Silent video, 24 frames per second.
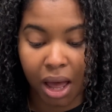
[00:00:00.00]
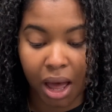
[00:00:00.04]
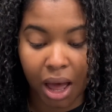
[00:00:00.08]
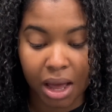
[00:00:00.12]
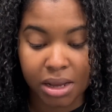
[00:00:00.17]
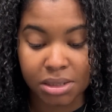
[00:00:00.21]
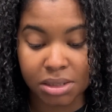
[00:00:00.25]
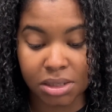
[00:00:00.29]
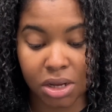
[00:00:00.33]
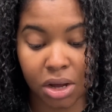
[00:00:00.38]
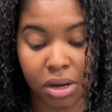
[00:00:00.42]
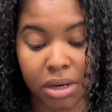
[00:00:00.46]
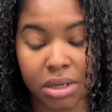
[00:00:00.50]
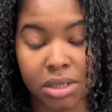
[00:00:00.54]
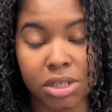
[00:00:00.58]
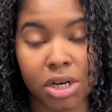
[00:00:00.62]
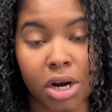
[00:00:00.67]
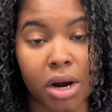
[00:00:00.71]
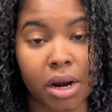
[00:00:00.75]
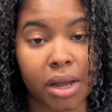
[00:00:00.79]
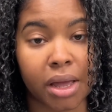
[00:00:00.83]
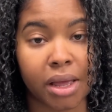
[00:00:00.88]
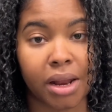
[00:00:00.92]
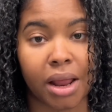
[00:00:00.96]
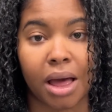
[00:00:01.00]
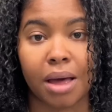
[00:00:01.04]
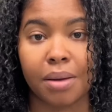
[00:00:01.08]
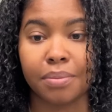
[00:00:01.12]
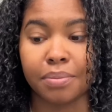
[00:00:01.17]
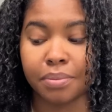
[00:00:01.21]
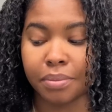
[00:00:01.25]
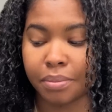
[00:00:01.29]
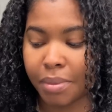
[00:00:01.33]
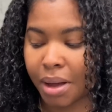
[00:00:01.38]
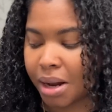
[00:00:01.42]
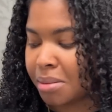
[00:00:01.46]
I saw it in Target.
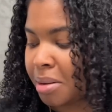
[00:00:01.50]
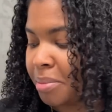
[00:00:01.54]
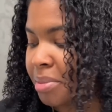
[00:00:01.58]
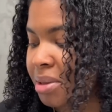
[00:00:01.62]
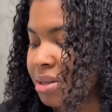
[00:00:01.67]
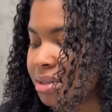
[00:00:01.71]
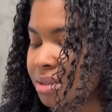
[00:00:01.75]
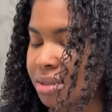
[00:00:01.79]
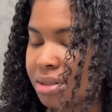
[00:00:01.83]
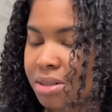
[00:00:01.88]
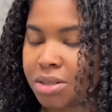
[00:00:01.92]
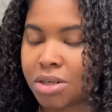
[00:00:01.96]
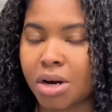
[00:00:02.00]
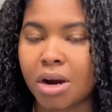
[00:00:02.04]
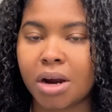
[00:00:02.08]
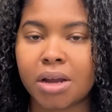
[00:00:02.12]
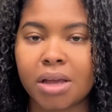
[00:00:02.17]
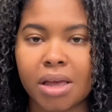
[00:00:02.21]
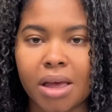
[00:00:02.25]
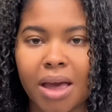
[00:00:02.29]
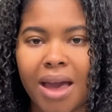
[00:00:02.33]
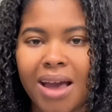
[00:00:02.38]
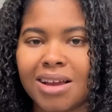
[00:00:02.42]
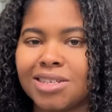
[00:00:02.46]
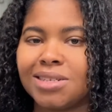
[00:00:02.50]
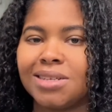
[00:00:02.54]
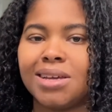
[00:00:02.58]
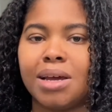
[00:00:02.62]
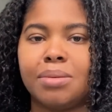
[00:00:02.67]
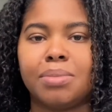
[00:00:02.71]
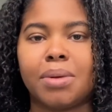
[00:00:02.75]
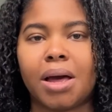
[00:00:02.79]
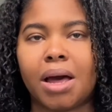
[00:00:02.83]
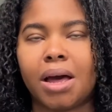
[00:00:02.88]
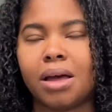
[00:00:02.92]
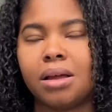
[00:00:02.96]
I'm mind my business in Target. Actually,
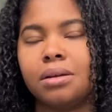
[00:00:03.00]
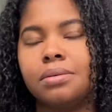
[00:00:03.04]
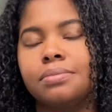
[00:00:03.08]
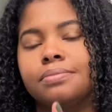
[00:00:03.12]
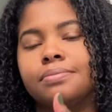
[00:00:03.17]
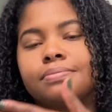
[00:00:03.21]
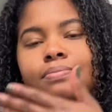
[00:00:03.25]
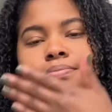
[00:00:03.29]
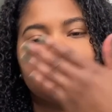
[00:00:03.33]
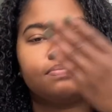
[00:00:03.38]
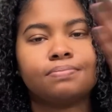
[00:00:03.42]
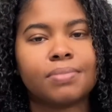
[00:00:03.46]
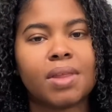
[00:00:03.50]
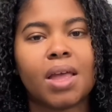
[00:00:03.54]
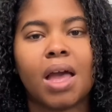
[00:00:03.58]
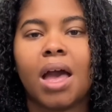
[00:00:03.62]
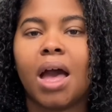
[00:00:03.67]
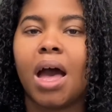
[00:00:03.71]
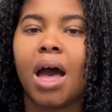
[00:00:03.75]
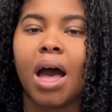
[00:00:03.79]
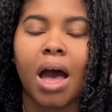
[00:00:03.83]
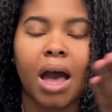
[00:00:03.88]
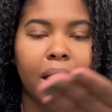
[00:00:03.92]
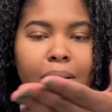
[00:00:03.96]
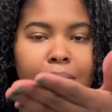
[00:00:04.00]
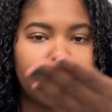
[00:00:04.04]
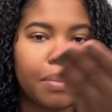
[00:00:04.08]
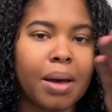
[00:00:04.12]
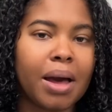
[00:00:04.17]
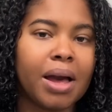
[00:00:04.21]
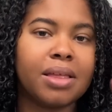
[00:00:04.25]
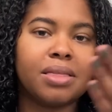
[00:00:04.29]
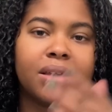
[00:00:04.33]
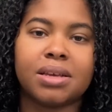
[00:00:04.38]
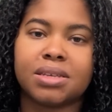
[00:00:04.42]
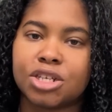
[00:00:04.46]
I'm not. I'm
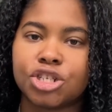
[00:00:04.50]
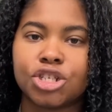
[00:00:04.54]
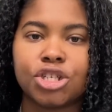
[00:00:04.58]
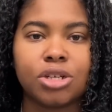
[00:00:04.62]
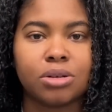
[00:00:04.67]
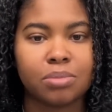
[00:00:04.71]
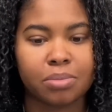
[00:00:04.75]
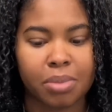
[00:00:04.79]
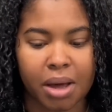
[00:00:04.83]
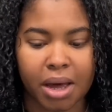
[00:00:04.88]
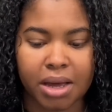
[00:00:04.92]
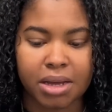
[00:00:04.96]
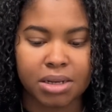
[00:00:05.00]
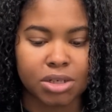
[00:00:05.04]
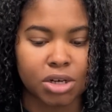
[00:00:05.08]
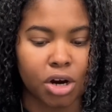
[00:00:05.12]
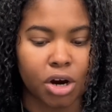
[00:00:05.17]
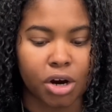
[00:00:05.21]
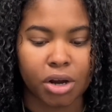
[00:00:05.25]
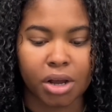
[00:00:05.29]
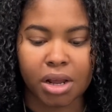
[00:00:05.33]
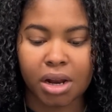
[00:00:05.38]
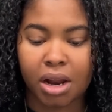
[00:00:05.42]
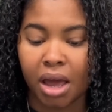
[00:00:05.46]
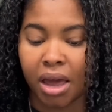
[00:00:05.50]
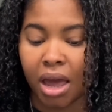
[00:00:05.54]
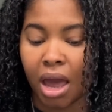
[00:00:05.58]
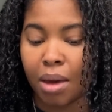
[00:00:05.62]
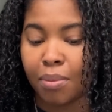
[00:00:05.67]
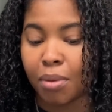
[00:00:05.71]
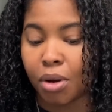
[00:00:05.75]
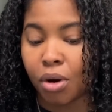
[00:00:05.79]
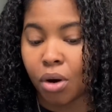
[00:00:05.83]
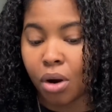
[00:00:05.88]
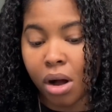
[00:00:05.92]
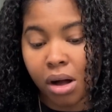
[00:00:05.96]
buying things I shouldn't buy in Target. And I
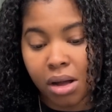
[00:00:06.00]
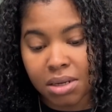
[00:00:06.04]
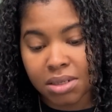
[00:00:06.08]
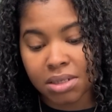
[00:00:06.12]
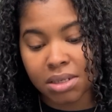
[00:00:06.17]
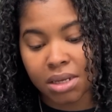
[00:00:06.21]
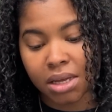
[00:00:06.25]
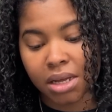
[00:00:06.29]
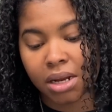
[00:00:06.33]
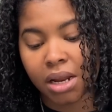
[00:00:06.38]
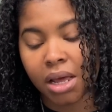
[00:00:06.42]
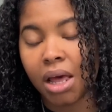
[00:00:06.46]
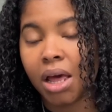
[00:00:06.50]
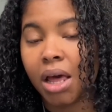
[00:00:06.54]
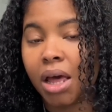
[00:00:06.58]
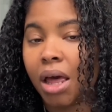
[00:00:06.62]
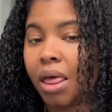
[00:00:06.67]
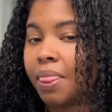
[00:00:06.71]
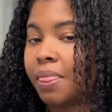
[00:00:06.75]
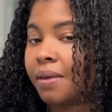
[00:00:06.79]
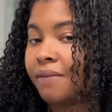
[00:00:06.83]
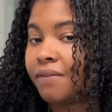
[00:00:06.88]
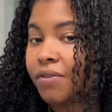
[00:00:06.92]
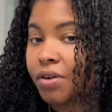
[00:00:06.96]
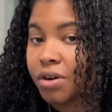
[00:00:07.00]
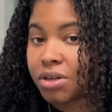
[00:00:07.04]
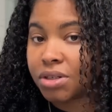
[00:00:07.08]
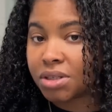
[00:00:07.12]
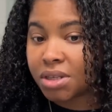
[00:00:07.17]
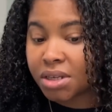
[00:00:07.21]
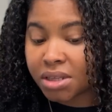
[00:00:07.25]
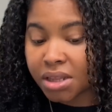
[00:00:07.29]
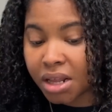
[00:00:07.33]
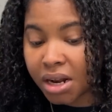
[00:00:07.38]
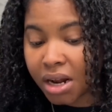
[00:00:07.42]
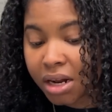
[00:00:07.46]
came across it. And the first
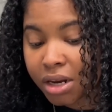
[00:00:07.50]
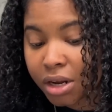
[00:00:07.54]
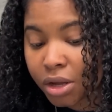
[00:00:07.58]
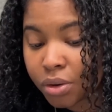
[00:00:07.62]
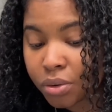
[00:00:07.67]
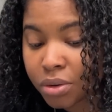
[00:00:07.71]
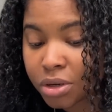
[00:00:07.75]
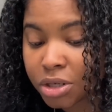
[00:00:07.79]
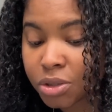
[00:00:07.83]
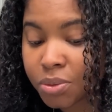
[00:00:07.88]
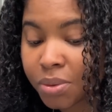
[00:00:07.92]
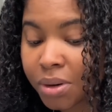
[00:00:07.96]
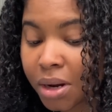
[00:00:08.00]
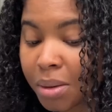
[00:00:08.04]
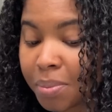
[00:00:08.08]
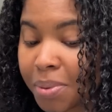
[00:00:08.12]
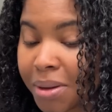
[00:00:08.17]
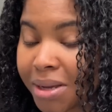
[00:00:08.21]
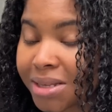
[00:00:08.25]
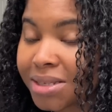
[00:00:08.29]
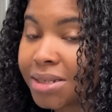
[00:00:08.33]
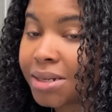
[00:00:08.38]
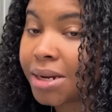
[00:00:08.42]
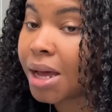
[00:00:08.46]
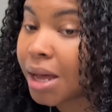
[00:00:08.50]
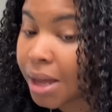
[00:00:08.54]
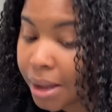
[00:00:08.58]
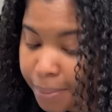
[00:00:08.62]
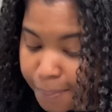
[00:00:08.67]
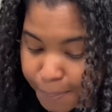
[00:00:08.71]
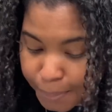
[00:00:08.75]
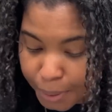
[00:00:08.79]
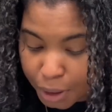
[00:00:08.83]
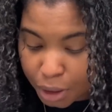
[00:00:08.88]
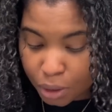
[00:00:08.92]
thing that I noticed when I picked it up